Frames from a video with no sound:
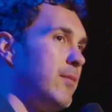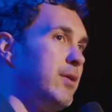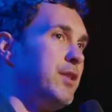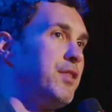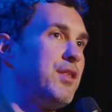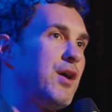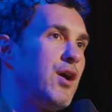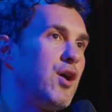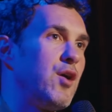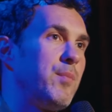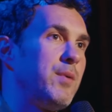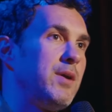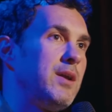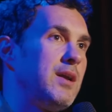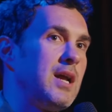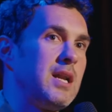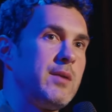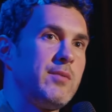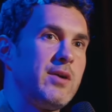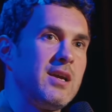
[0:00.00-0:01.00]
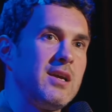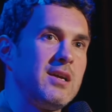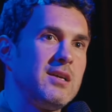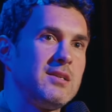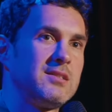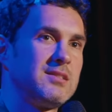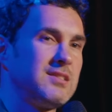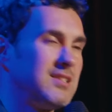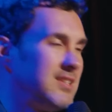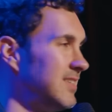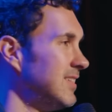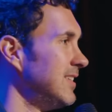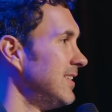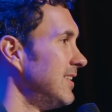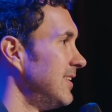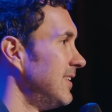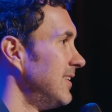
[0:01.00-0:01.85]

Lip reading: I'm in therapy. Anybody else?